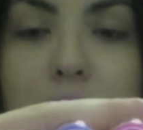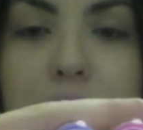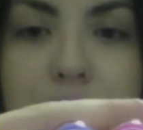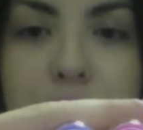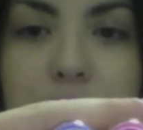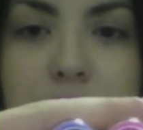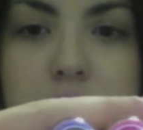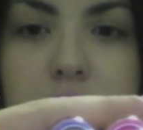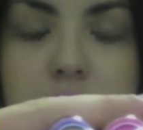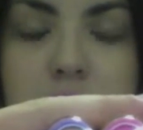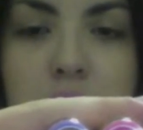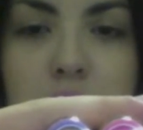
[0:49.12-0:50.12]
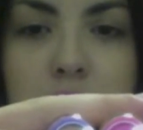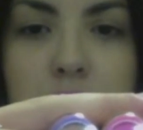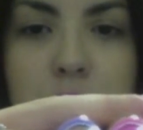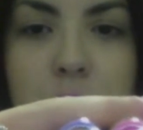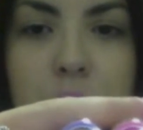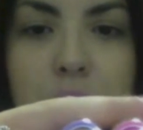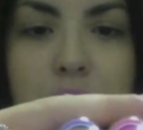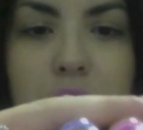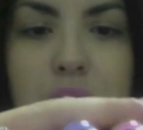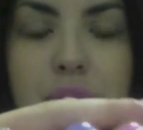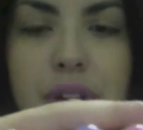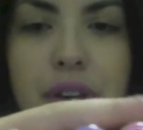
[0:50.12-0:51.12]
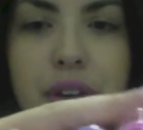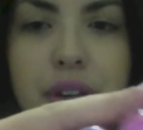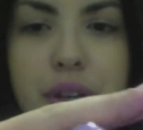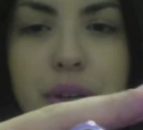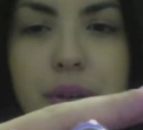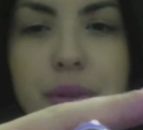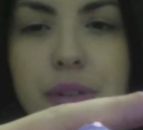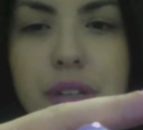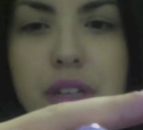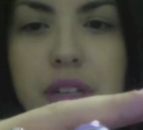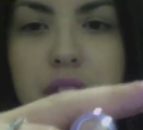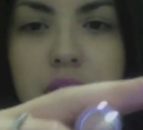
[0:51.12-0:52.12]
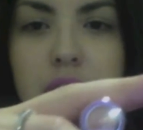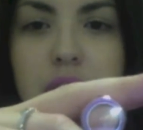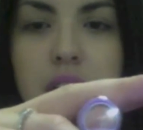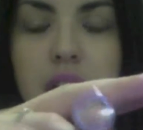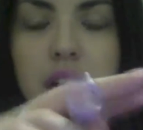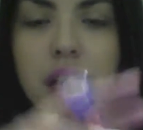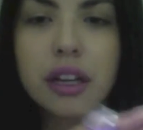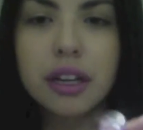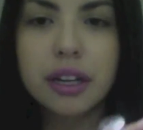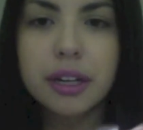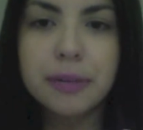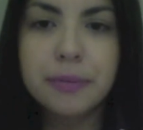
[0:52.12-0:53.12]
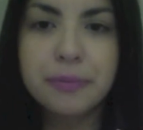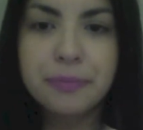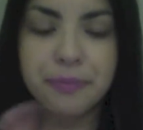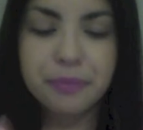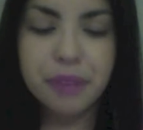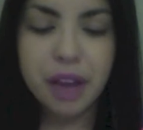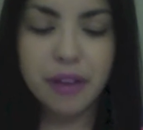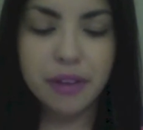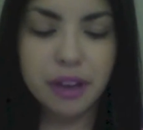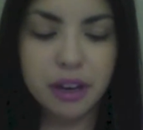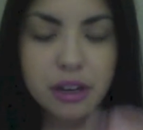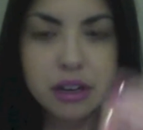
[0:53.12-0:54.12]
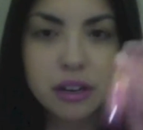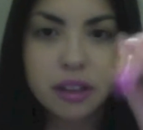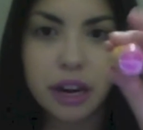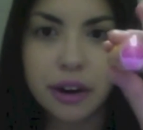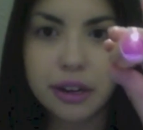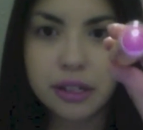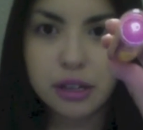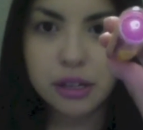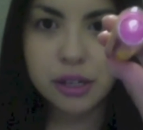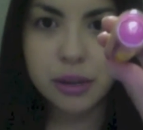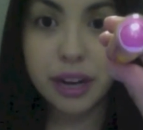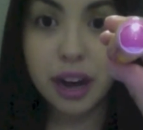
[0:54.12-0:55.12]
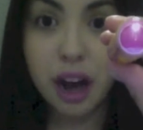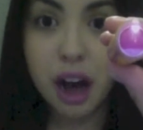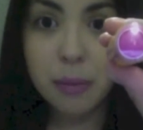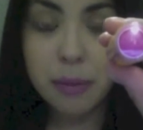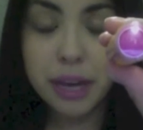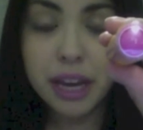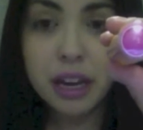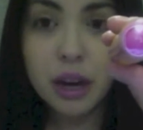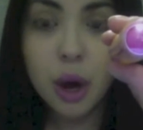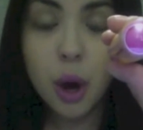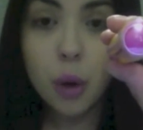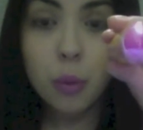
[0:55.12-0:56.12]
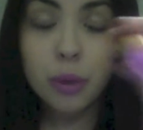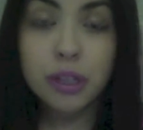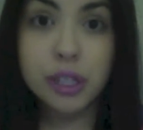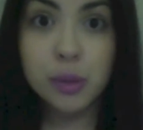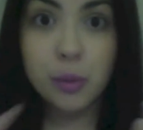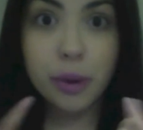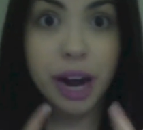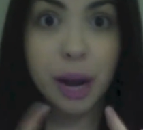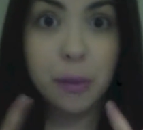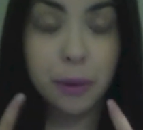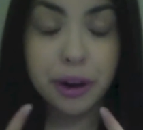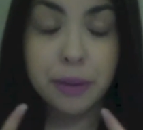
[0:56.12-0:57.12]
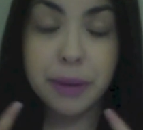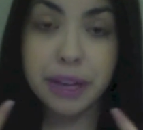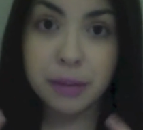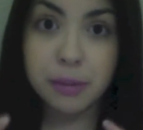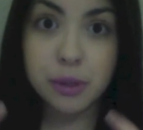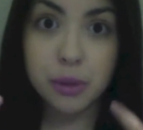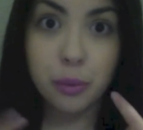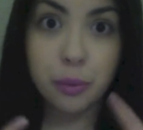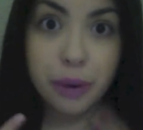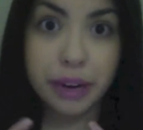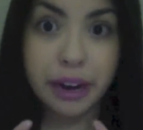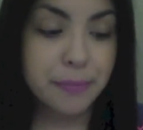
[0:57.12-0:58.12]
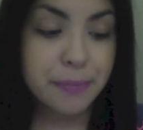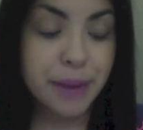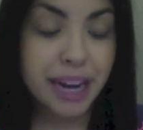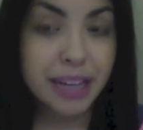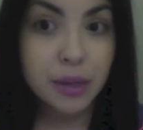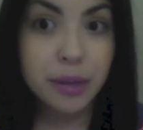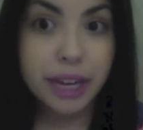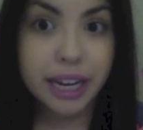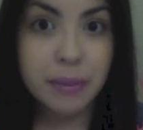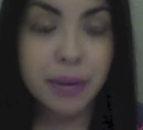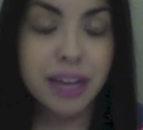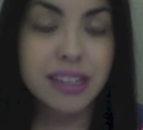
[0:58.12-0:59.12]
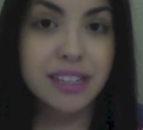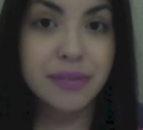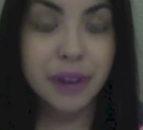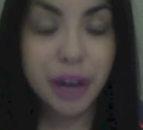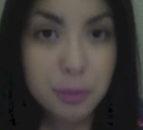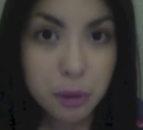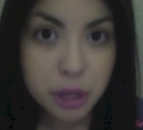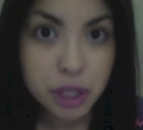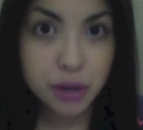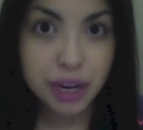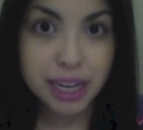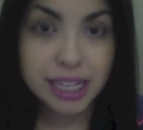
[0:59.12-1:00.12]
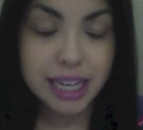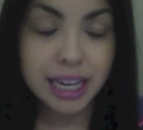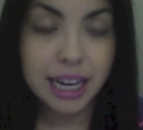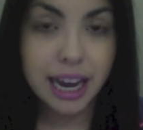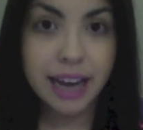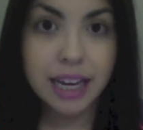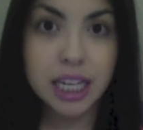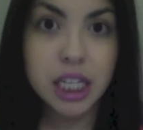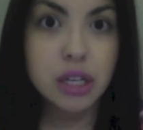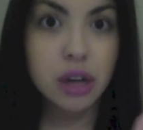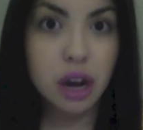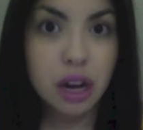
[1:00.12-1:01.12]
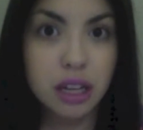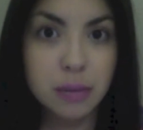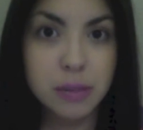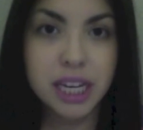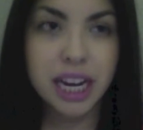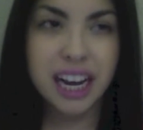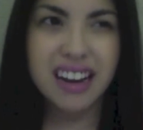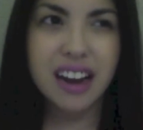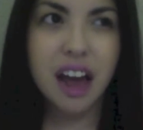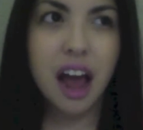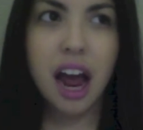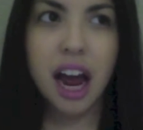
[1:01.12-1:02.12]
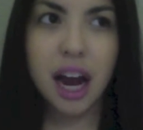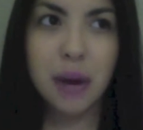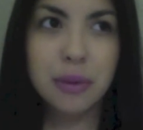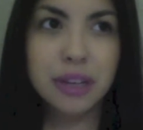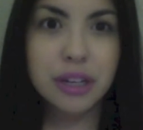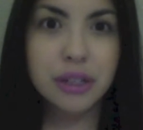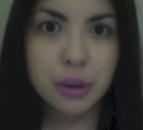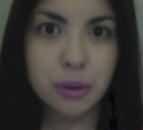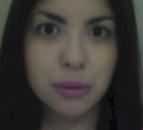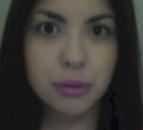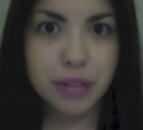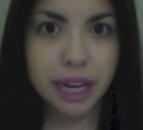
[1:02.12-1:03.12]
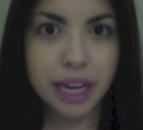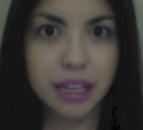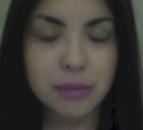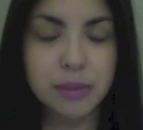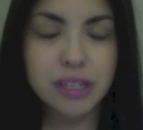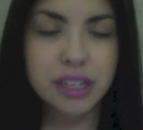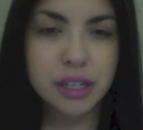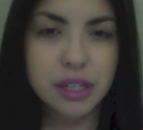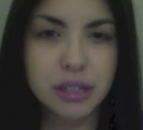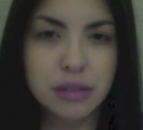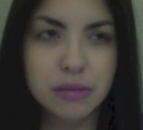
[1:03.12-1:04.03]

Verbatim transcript: different. So you have a nude color and then there's also like a hot pink, which is what I'm wearing on my lips right now. I do like it because it's very moisturizing and it's not a lipstick and I really don't like lipsticks